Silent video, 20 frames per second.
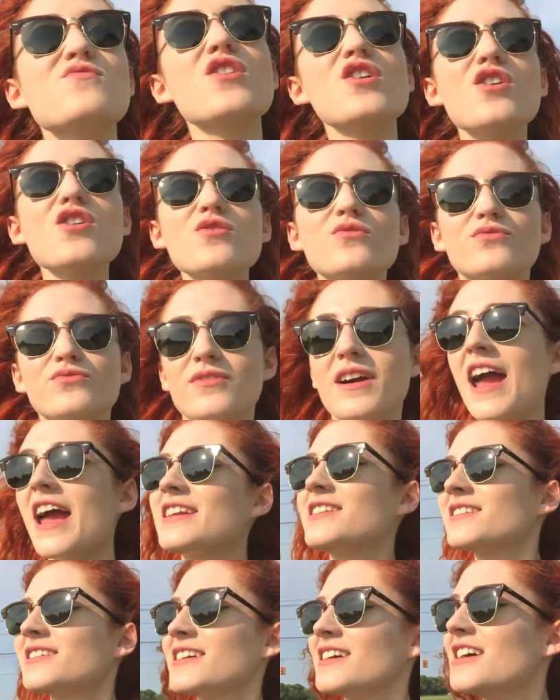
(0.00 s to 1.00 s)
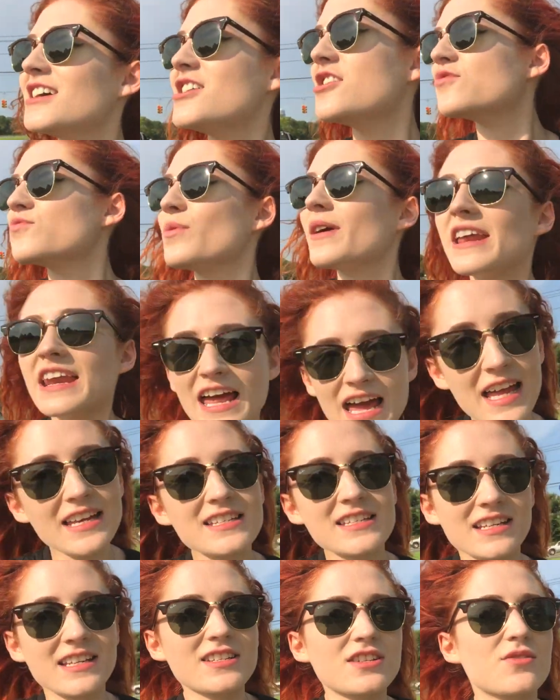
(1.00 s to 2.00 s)
Woo! Right, we
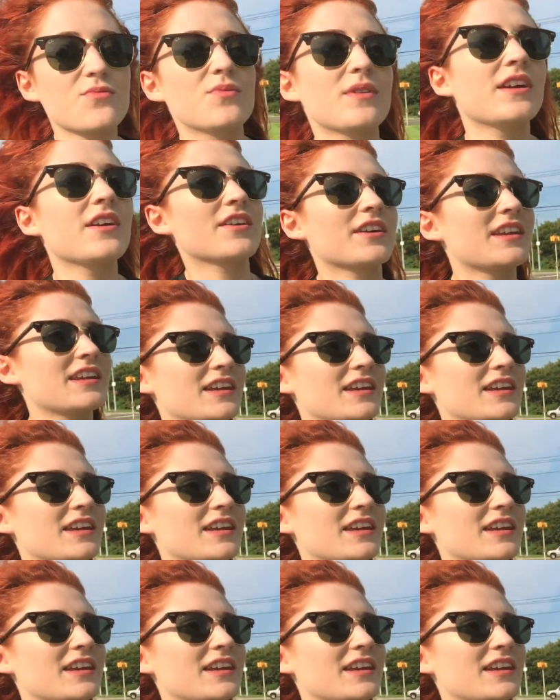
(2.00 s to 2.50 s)
landed. We are